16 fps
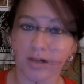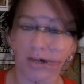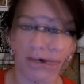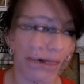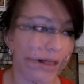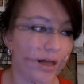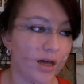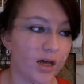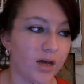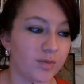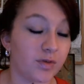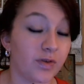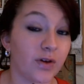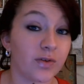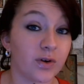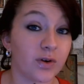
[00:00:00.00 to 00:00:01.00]

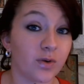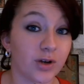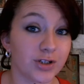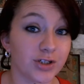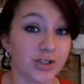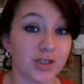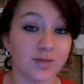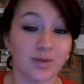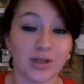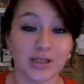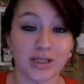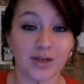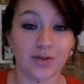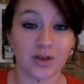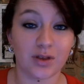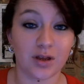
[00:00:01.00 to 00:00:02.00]
If you have any questions, please
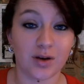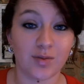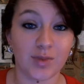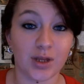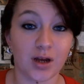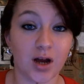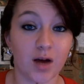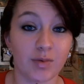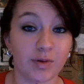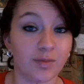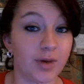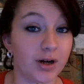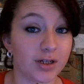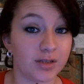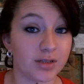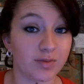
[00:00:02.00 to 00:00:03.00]
leave them in the comment
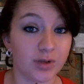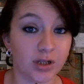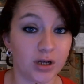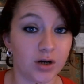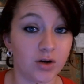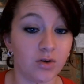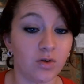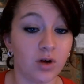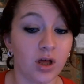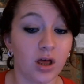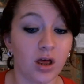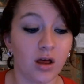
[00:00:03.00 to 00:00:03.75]
box below.